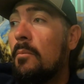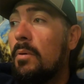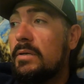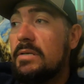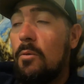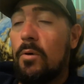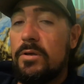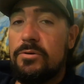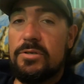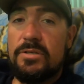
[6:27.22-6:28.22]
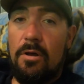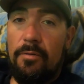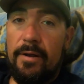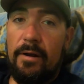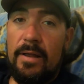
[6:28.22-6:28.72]
But what you just saw
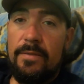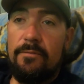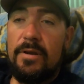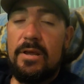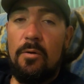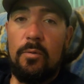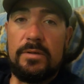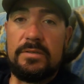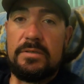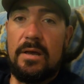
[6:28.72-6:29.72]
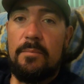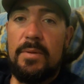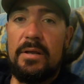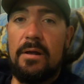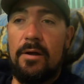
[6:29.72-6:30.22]
there in the video was
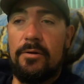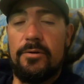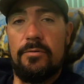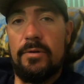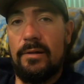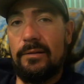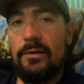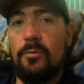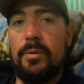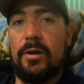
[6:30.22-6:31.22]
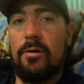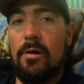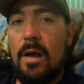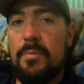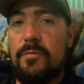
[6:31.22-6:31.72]
me and Hunter doing a little bit of
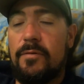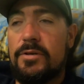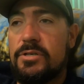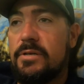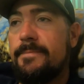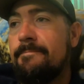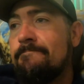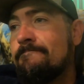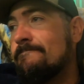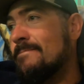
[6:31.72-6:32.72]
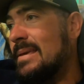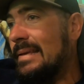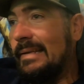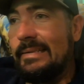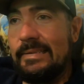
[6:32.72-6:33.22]
crappie fishing.
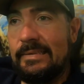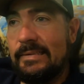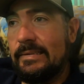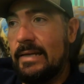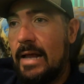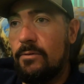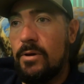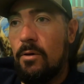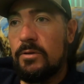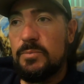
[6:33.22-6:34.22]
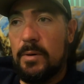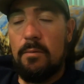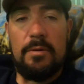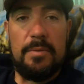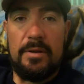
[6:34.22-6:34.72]
I don't know, it's
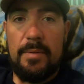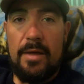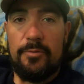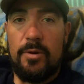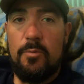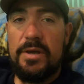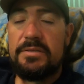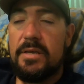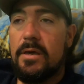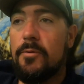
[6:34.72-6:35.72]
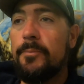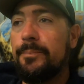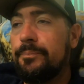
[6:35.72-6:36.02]
probably been about 3 weeks ago